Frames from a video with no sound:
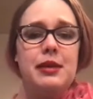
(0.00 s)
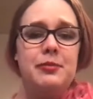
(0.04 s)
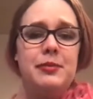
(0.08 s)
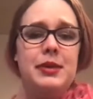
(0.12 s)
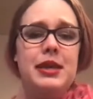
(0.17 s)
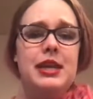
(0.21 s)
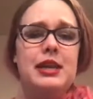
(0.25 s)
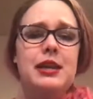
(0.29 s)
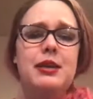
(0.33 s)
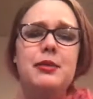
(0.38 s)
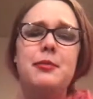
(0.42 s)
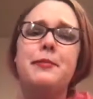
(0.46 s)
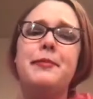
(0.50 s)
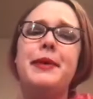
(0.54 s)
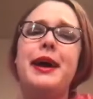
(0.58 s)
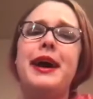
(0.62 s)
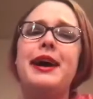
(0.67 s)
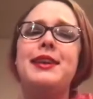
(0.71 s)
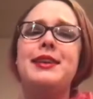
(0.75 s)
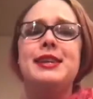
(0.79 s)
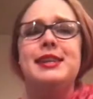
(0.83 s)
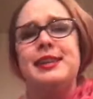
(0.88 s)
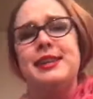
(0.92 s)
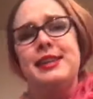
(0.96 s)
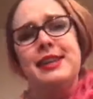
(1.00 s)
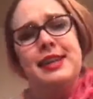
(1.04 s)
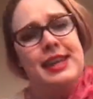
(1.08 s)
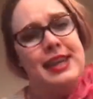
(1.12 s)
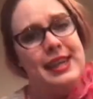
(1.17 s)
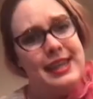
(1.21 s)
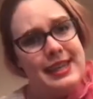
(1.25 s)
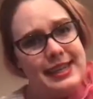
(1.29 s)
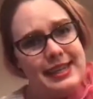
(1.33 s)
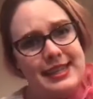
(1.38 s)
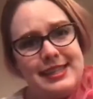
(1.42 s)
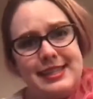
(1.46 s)
Medium bodied
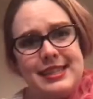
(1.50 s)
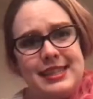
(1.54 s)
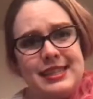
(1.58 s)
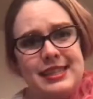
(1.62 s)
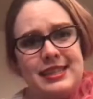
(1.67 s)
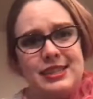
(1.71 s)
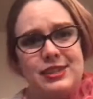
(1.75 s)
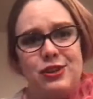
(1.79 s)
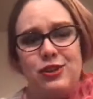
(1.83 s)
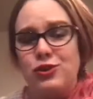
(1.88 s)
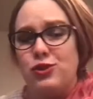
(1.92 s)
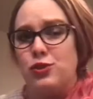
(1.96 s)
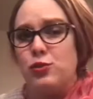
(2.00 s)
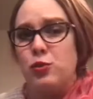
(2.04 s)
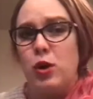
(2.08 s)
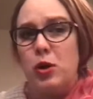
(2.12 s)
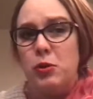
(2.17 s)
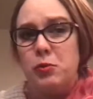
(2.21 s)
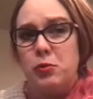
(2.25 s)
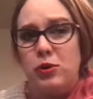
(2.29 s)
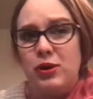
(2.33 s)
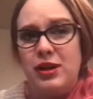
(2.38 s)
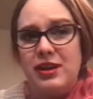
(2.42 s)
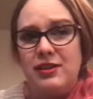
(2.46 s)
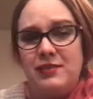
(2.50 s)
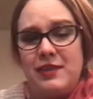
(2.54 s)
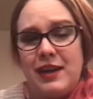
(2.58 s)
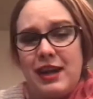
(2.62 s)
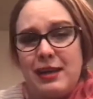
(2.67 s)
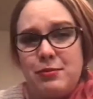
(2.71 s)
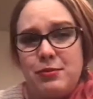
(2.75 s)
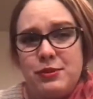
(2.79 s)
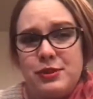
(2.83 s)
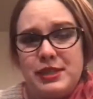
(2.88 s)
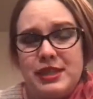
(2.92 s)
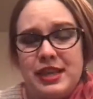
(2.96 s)
is considered
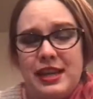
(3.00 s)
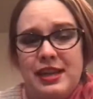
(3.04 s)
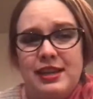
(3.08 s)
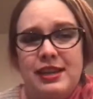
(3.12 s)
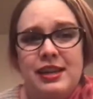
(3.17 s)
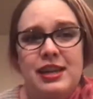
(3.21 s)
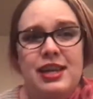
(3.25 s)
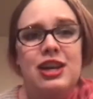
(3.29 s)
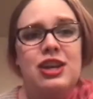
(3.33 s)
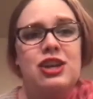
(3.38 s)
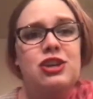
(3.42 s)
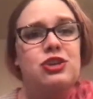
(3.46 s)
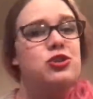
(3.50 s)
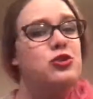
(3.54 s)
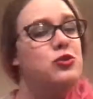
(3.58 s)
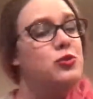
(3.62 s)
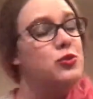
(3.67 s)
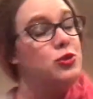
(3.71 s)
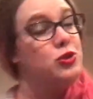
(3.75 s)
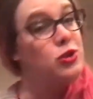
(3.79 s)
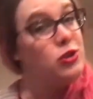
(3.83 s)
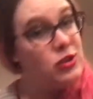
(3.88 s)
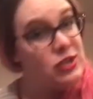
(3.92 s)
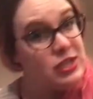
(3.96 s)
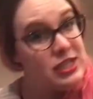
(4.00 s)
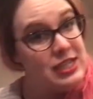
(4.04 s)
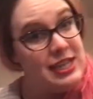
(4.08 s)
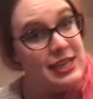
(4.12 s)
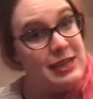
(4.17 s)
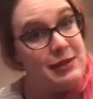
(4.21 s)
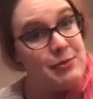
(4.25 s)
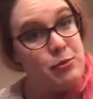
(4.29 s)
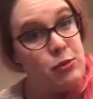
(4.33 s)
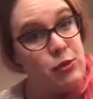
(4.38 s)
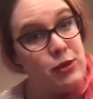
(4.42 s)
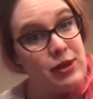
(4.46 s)
12.5% to
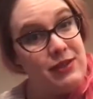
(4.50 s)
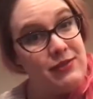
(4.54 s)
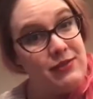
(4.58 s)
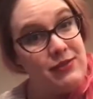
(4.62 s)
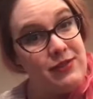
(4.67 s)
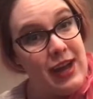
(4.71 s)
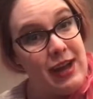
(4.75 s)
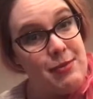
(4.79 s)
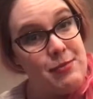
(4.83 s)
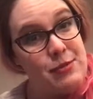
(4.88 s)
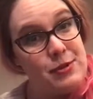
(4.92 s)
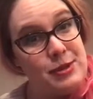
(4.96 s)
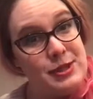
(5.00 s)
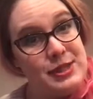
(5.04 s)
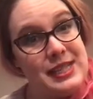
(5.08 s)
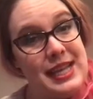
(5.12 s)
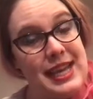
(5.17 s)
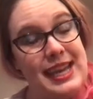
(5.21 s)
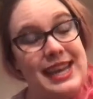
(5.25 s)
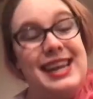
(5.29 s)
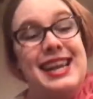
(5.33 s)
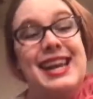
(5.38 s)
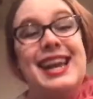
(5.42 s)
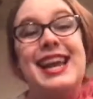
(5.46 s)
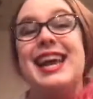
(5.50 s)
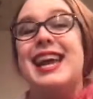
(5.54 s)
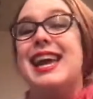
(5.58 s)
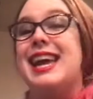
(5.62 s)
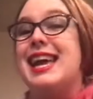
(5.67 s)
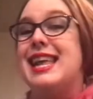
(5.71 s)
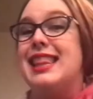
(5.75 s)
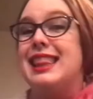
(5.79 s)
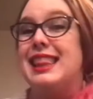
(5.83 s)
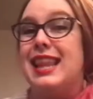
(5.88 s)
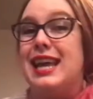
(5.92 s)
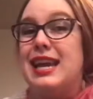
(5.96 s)
13.5%
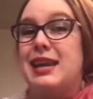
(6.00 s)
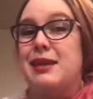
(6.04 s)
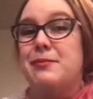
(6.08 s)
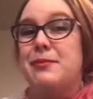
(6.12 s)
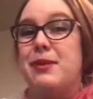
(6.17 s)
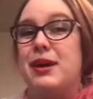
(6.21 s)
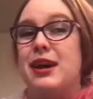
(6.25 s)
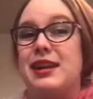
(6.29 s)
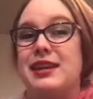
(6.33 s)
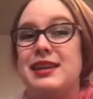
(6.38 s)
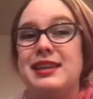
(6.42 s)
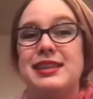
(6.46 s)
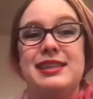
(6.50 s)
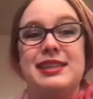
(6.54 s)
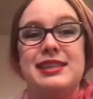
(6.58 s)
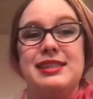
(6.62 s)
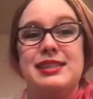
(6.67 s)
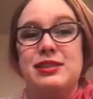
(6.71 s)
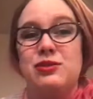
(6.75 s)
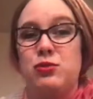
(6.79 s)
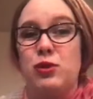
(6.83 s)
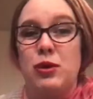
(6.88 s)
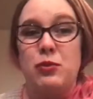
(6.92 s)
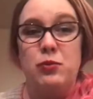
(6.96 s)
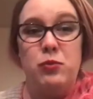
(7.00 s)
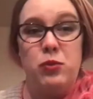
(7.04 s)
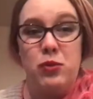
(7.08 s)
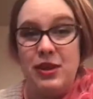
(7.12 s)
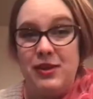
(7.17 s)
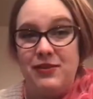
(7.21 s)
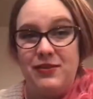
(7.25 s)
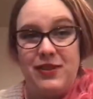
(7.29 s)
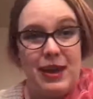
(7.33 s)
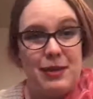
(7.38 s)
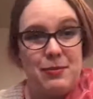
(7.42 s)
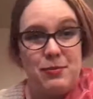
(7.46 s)
and light body does
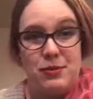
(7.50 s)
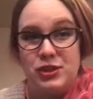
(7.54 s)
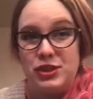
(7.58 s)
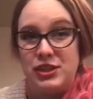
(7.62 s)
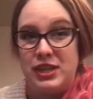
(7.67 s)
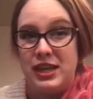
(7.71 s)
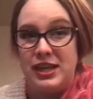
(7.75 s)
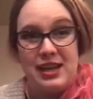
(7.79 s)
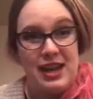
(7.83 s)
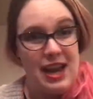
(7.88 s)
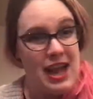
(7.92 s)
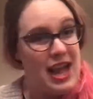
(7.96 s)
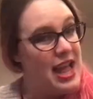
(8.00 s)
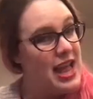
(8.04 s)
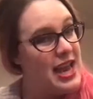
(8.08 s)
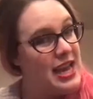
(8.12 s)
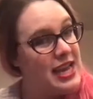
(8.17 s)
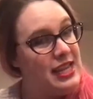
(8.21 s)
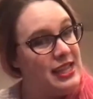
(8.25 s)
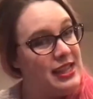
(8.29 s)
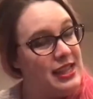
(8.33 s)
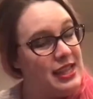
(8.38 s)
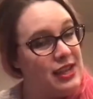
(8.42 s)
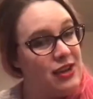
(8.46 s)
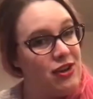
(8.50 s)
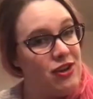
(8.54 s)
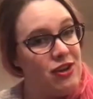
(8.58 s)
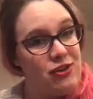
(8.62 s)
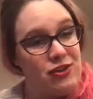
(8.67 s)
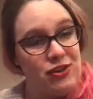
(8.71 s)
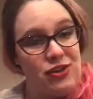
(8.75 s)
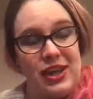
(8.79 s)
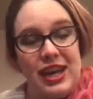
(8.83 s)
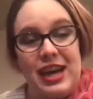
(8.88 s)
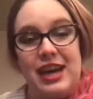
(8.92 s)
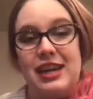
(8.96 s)
12.5% anything
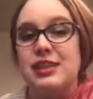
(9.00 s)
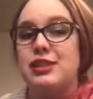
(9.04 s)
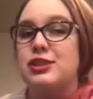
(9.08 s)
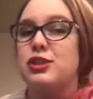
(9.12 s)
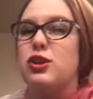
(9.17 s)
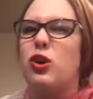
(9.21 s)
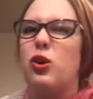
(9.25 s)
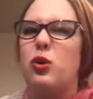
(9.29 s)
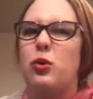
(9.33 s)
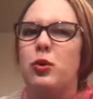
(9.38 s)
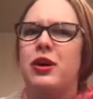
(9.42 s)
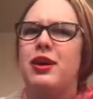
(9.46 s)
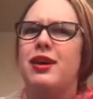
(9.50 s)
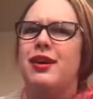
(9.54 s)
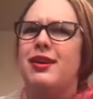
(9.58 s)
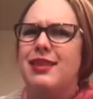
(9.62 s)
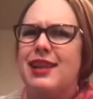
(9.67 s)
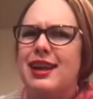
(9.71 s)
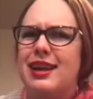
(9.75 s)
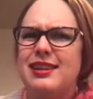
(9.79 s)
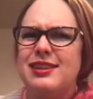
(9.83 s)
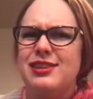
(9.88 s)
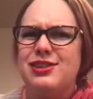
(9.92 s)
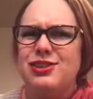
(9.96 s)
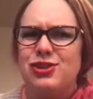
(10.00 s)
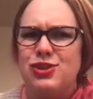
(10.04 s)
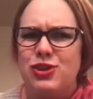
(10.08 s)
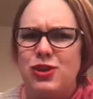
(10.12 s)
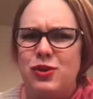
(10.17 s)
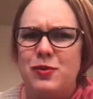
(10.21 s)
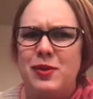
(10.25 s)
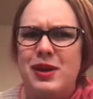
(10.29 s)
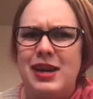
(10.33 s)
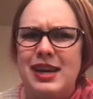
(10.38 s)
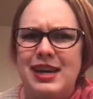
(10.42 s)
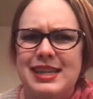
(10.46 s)
under that. So a lot of
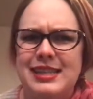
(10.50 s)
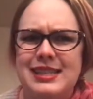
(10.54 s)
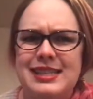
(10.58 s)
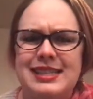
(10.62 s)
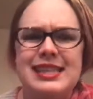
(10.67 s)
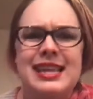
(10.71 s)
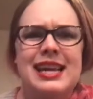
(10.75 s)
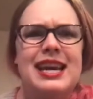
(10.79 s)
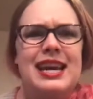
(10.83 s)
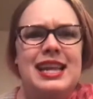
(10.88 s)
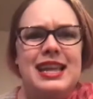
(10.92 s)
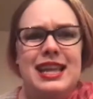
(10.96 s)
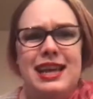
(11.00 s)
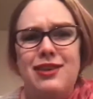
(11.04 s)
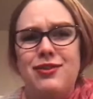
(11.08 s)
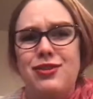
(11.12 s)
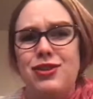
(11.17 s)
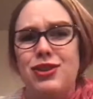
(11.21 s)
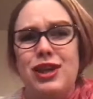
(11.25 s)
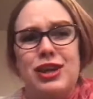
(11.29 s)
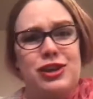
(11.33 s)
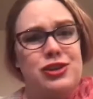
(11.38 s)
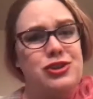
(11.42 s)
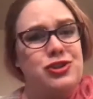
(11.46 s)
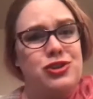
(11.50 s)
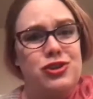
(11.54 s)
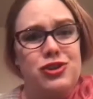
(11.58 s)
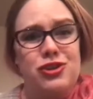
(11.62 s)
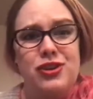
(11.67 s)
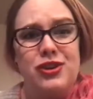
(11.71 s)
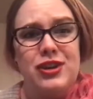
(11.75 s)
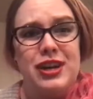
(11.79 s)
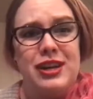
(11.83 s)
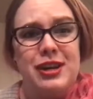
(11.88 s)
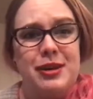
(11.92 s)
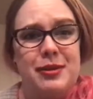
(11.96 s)
dessert wines that have a lot of
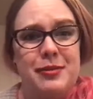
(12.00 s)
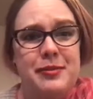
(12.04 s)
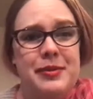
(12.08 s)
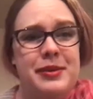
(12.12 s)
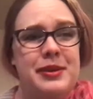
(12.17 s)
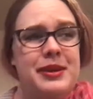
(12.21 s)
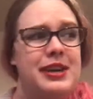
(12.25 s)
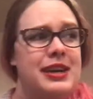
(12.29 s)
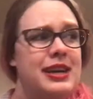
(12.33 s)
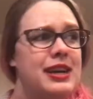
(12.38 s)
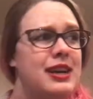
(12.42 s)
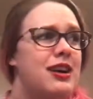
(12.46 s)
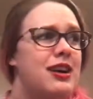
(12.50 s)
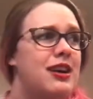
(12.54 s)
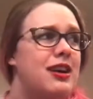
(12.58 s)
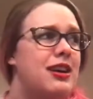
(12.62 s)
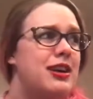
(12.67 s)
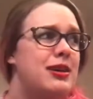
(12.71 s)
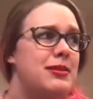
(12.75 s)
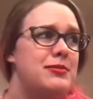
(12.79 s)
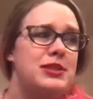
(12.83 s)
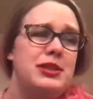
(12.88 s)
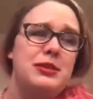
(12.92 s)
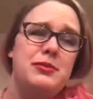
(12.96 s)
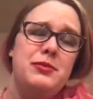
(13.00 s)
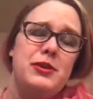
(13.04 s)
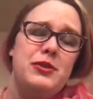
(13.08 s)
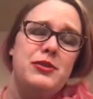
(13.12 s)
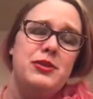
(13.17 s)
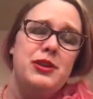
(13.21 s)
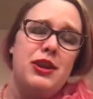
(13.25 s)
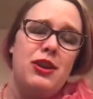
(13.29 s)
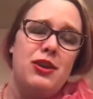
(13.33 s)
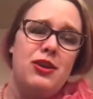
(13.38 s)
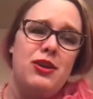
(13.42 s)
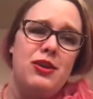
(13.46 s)
sugar in them um,
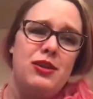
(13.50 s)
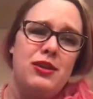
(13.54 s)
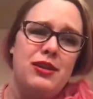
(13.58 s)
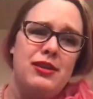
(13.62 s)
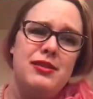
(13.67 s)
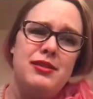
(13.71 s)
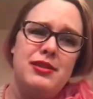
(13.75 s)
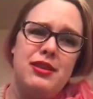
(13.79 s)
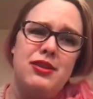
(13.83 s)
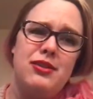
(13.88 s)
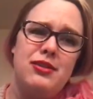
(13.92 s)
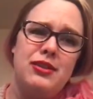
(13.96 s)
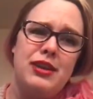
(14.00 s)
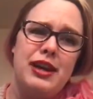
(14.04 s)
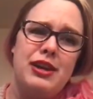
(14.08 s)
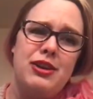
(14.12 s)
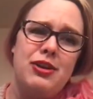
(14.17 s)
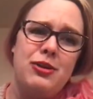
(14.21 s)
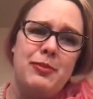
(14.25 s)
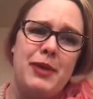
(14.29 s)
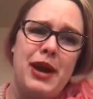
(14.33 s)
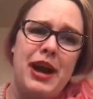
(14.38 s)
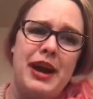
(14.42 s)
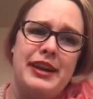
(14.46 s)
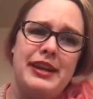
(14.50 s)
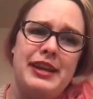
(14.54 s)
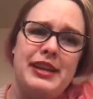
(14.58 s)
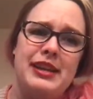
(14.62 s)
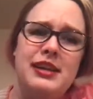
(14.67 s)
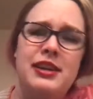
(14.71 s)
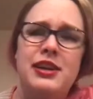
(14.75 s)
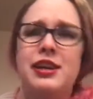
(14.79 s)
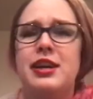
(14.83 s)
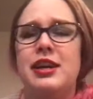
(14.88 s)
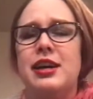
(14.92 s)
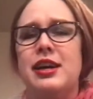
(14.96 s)
typically are a, a lighter
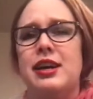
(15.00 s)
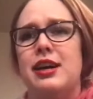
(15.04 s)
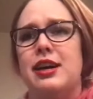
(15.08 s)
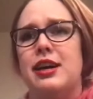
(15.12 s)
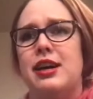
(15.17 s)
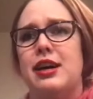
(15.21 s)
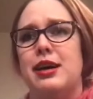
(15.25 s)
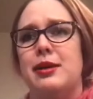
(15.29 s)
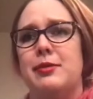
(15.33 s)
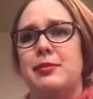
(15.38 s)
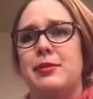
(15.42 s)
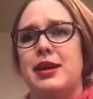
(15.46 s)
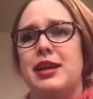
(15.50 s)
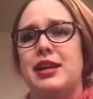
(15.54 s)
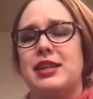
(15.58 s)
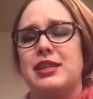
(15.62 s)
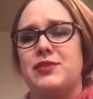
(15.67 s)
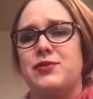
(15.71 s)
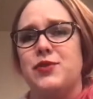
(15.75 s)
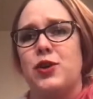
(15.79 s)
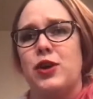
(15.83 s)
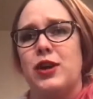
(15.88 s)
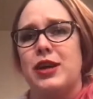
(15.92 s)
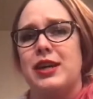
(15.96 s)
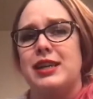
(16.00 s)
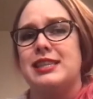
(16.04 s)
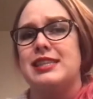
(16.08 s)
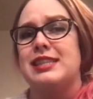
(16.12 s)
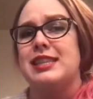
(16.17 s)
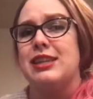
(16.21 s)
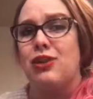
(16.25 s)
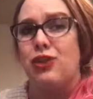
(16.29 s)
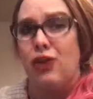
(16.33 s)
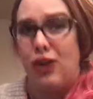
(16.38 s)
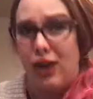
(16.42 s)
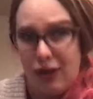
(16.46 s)
bodied um, as far as
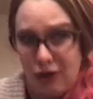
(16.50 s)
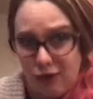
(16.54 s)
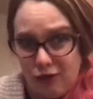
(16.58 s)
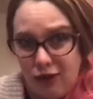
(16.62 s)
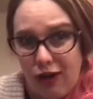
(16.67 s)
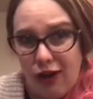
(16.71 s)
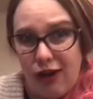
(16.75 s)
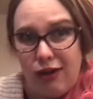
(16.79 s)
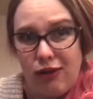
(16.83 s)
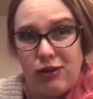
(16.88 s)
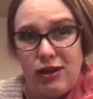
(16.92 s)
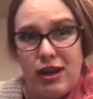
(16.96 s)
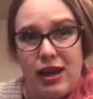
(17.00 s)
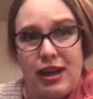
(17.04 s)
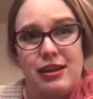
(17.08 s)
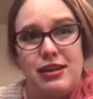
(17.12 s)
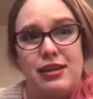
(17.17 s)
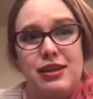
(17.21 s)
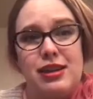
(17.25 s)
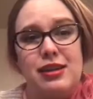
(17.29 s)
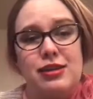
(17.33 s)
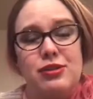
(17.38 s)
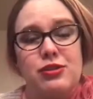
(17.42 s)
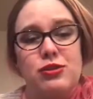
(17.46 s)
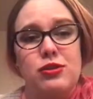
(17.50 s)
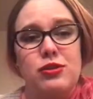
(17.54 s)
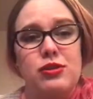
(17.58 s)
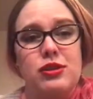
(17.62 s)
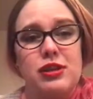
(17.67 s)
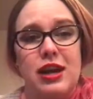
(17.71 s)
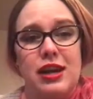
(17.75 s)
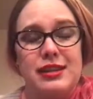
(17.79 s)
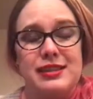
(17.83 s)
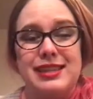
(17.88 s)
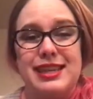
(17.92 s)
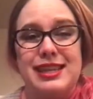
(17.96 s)
their alcohol content,
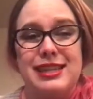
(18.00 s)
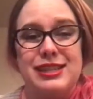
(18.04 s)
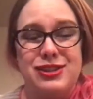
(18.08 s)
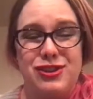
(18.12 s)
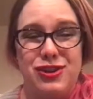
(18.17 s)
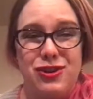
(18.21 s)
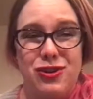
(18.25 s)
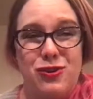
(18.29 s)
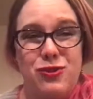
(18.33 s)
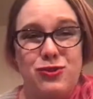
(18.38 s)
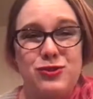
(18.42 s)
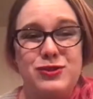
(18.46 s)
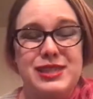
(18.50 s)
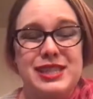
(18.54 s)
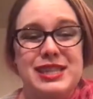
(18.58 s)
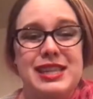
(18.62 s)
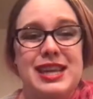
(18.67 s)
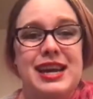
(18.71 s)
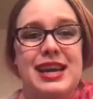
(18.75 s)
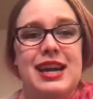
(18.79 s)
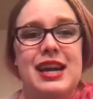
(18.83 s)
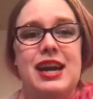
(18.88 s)
content goes.